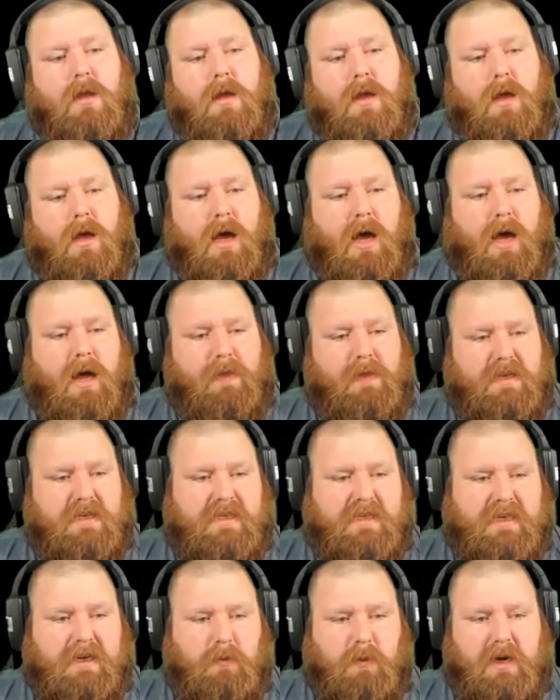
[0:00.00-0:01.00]
Let's
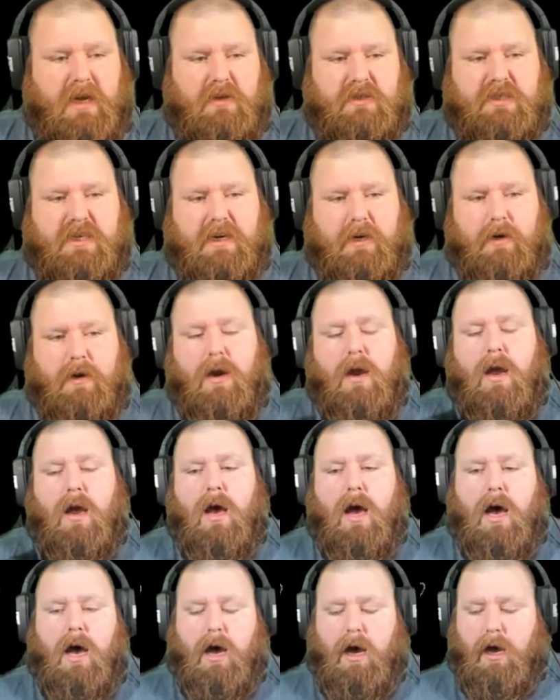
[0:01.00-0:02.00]
see what else here.
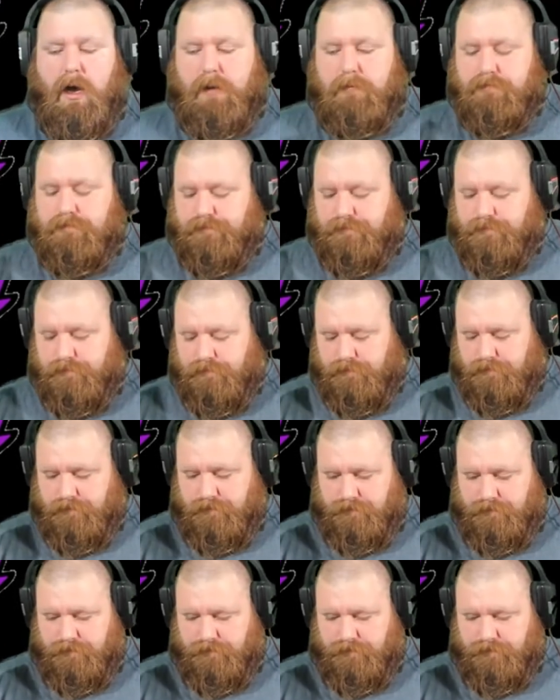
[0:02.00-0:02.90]
The